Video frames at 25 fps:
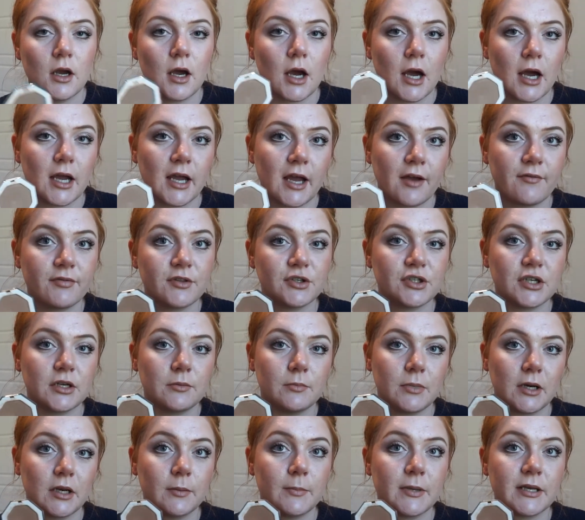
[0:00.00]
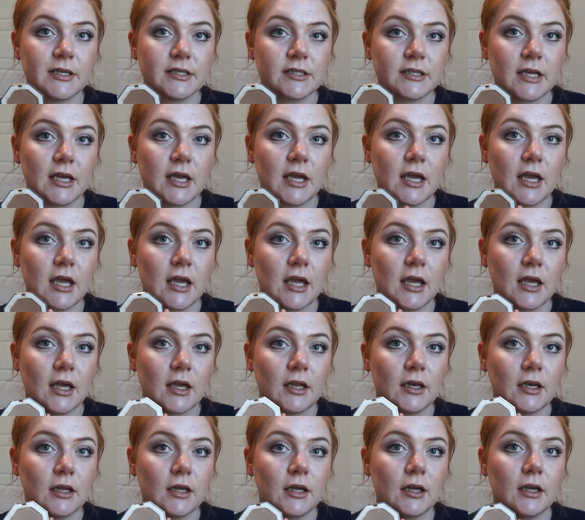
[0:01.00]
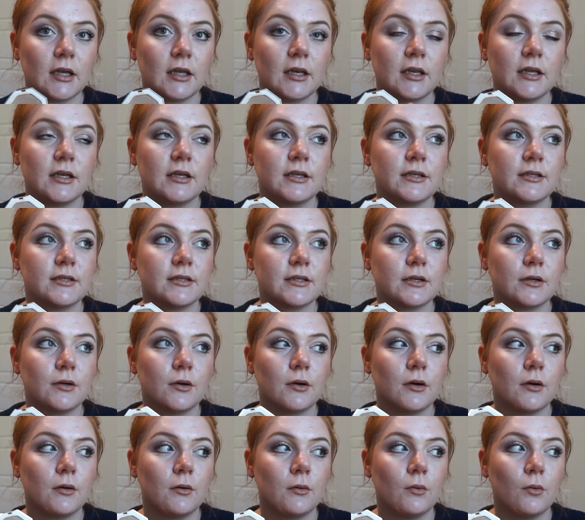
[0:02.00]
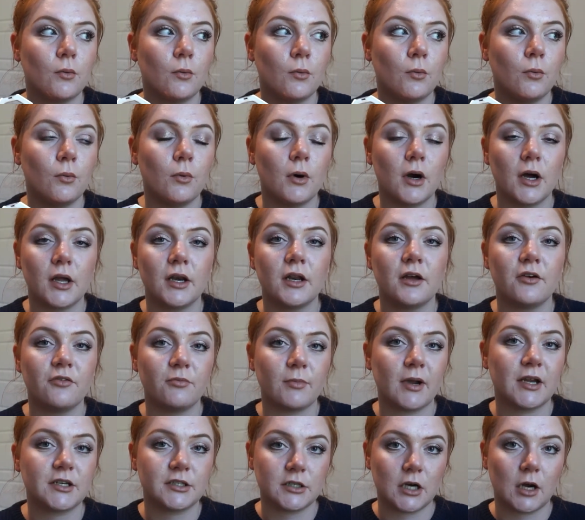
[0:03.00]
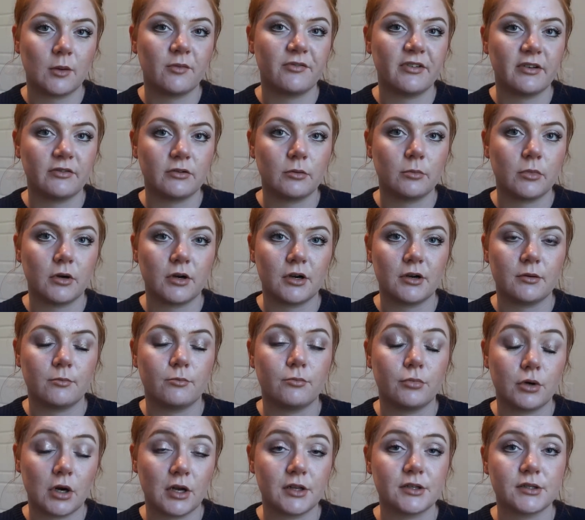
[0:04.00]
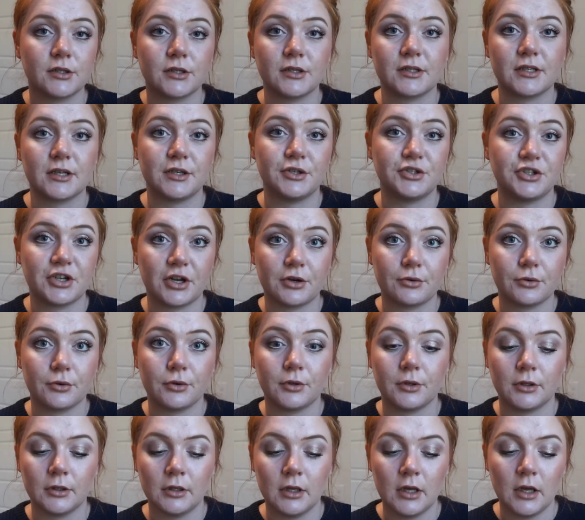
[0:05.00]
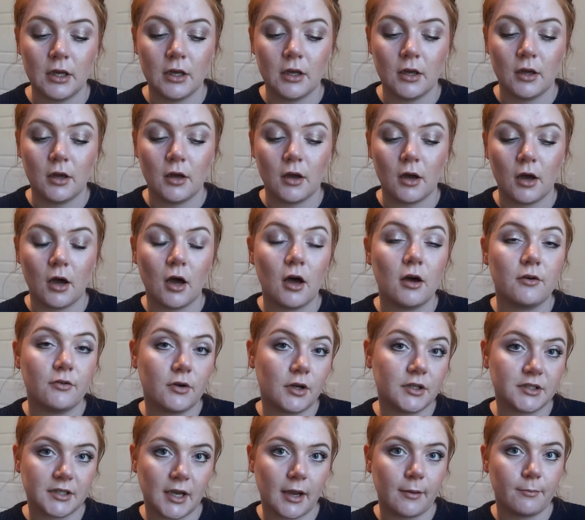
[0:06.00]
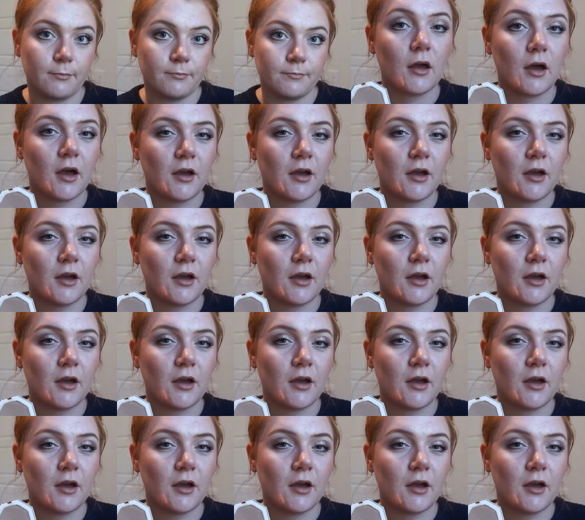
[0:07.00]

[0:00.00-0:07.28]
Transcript: I have the shade Butter Biscuit, and it is one of my top favorite bronzers in general of all time.